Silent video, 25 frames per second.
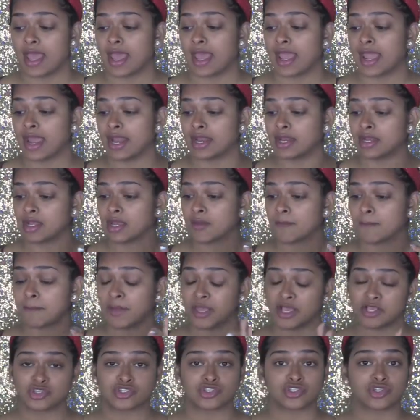and
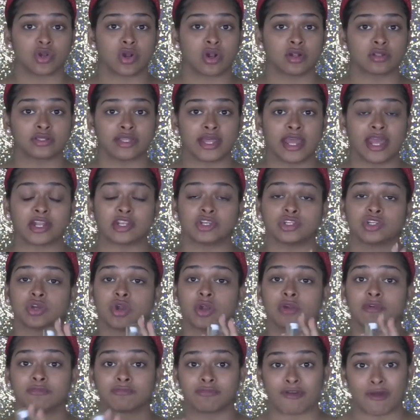makes sure that
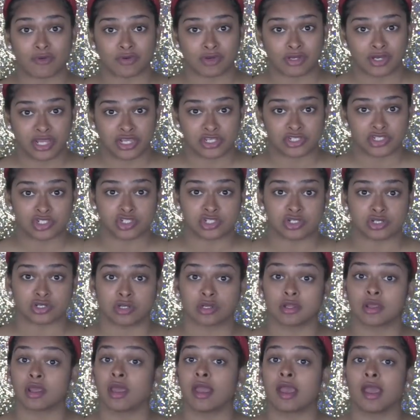your
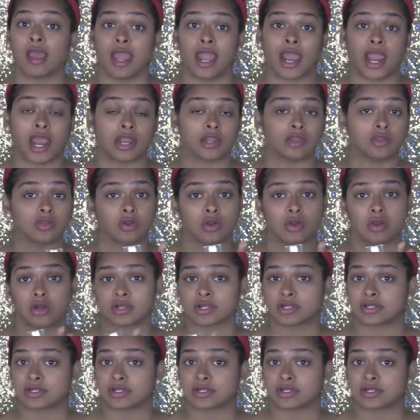foundation and your